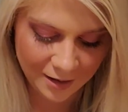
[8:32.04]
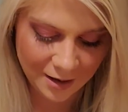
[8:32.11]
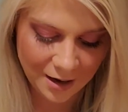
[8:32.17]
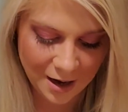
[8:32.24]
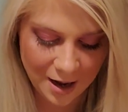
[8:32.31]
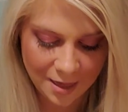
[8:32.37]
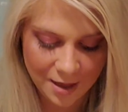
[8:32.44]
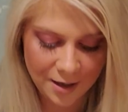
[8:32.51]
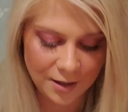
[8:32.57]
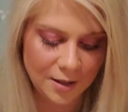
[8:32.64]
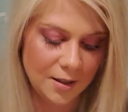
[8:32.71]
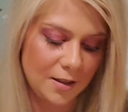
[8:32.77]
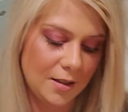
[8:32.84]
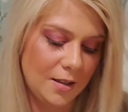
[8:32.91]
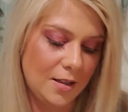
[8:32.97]
And this
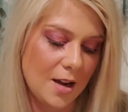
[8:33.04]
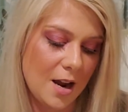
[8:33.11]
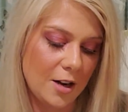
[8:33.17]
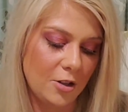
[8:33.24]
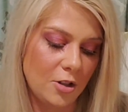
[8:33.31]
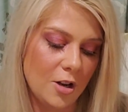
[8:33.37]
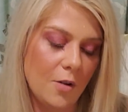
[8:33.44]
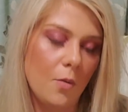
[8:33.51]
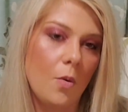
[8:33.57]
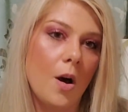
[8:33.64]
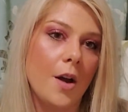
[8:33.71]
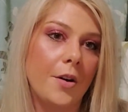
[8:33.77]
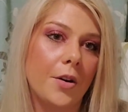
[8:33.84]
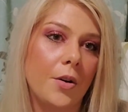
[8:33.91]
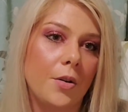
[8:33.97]
is the Tatcha
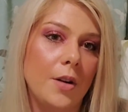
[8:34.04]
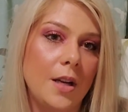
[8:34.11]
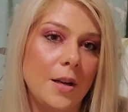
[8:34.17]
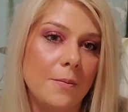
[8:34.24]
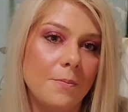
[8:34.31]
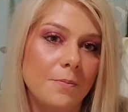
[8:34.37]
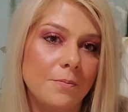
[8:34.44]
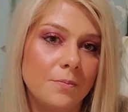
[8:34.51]
Water Cream.